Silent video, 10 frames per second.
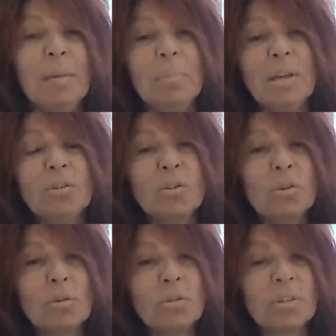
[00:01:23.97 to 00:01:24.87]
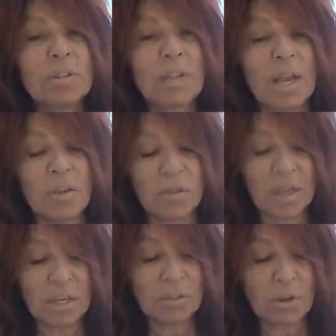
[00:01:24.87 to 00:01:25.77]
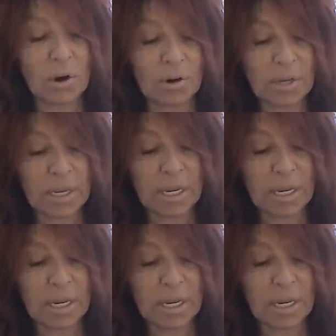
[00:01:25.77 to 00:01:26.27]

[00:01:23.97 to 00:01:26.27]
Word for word: Make sure to say things are